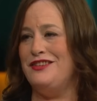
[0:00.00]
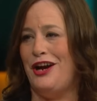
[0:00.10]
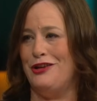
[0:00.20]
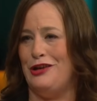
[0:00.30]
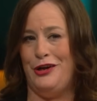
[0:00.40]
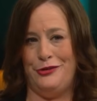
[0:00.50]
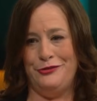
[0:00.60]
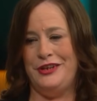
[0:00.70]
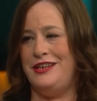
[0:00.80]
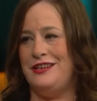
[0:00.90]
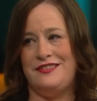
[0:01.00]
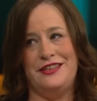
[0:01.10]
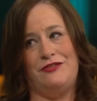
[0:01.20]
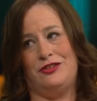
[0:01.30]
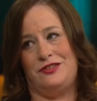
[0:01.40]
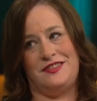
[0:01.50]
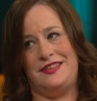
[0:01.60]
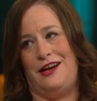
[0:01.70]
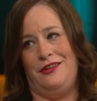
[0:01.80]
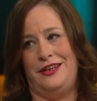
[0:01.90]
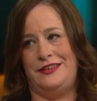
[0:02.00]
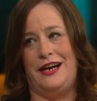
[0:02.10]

not alone. He just never sound like